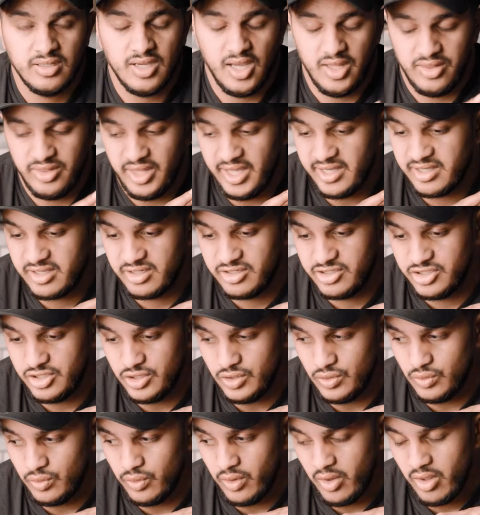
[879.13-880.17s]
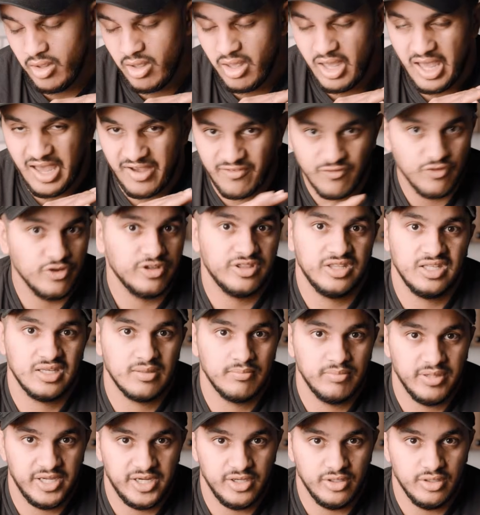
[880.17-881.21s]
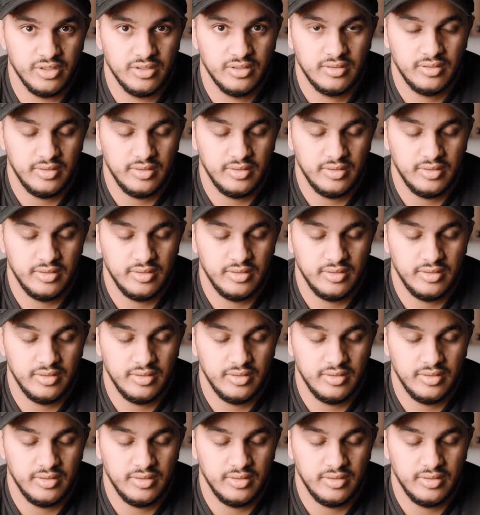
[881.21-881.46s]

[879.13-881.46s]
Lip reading: and they could do everything better.